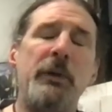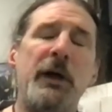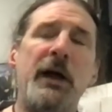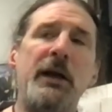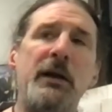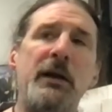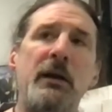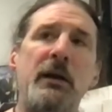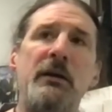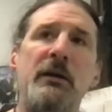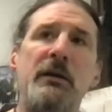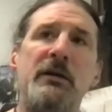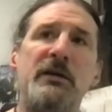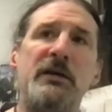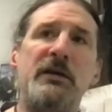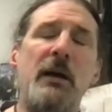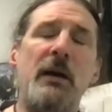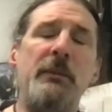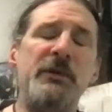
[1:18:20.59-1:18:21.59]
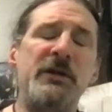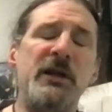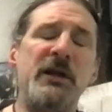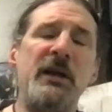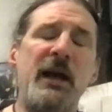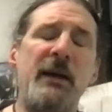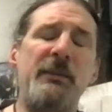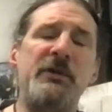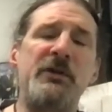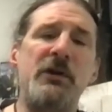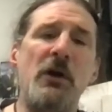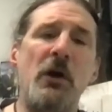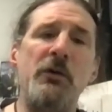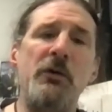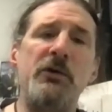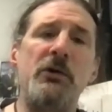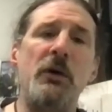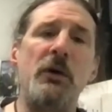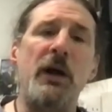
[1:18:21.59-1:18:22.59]
but some SYNGAPs
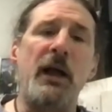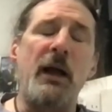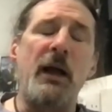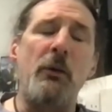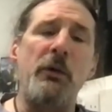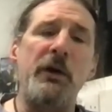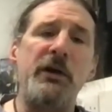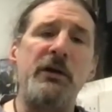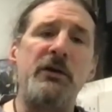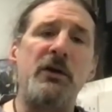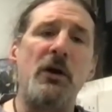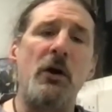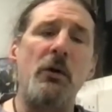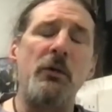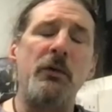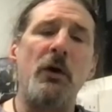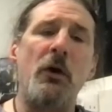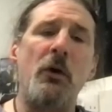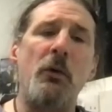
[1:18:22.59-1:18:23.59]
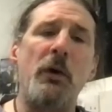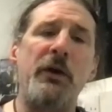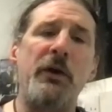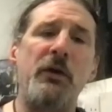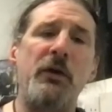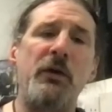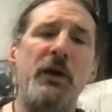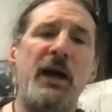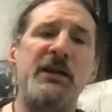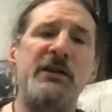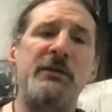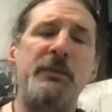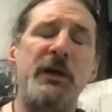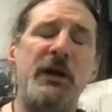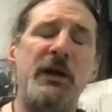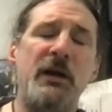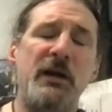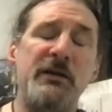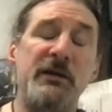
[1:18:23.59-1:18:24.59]
don't do it, and we don't know whether that's
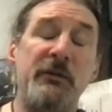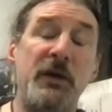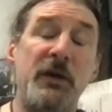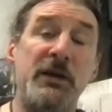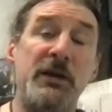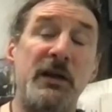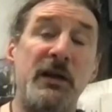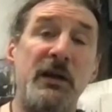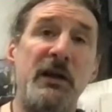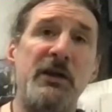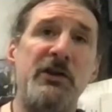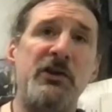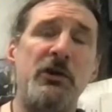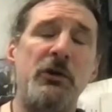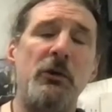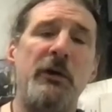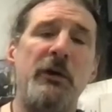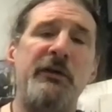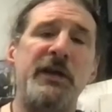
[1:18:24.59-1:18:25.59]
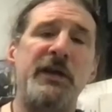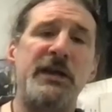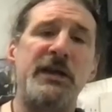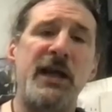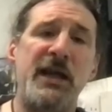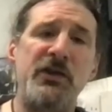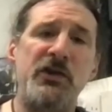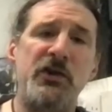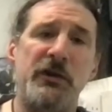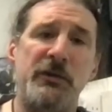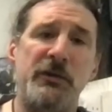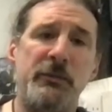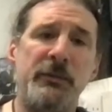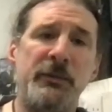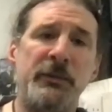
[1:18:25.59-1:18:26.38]
because of this issue of attention,